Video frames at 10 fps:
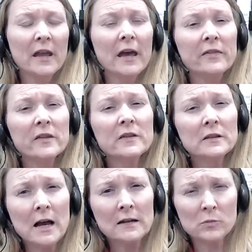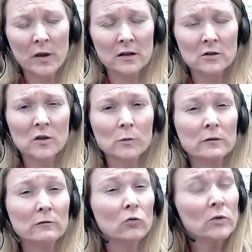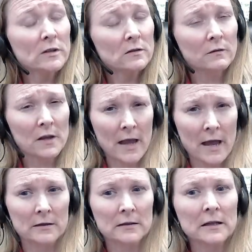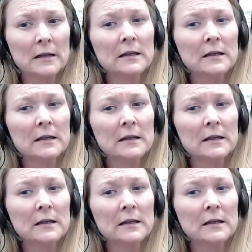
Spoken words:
And then the last page that we've recently added